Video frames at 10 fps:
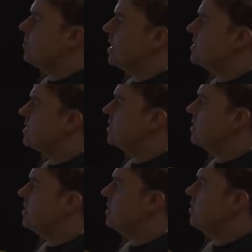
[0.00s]
basically
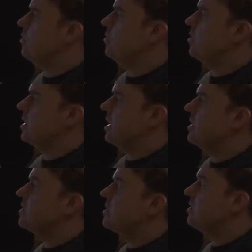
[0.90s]
if you want an
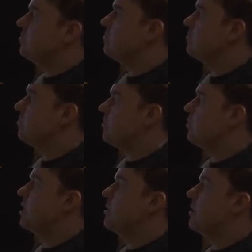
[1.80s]
instant
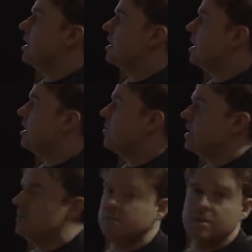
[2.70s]
three-part harmony,